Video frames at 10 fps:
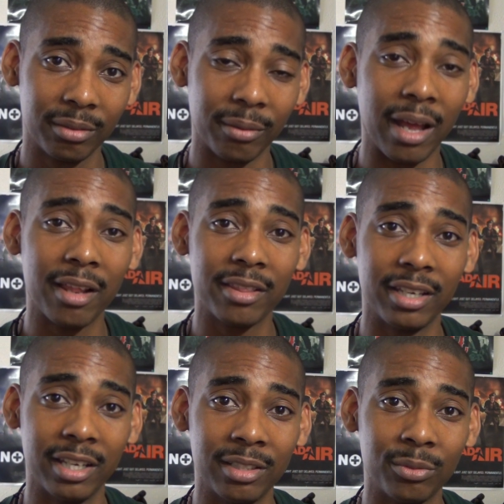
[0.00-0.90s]
rather
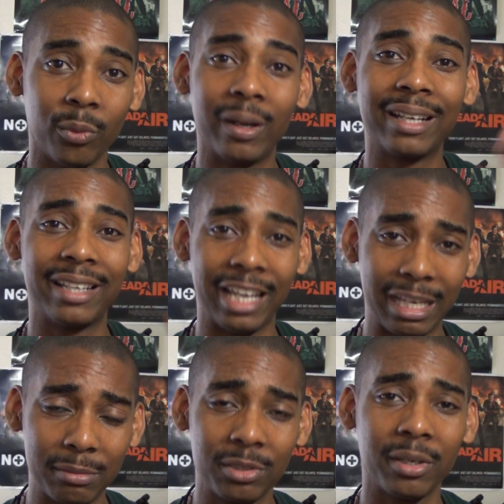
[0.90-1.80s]
than what
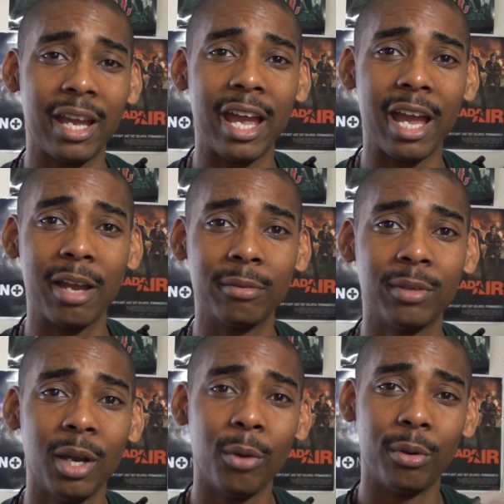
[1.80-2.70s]
games you have,
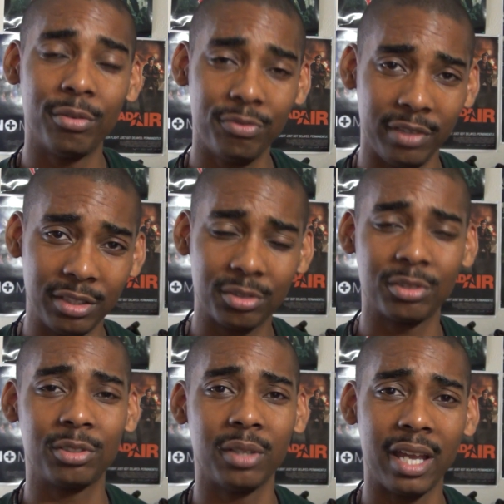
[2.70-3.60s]
what
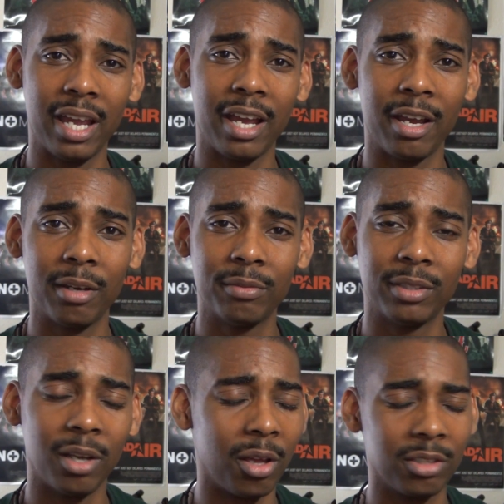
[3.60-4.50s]
features you have,
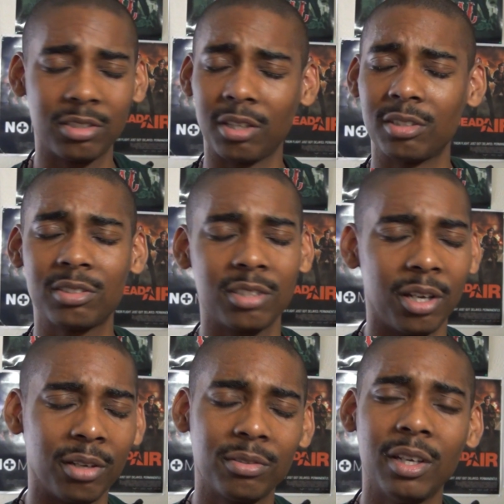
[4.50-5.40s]
and all this other
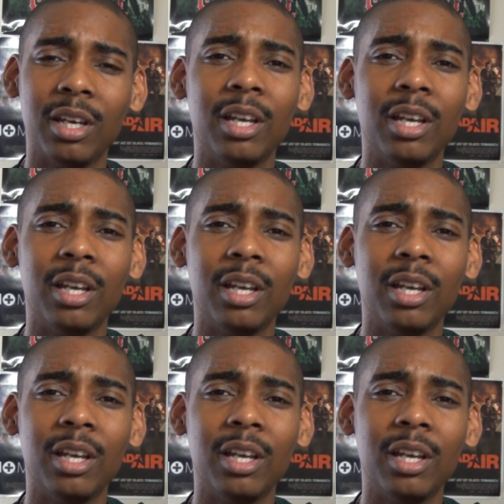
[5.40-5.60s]
stuff,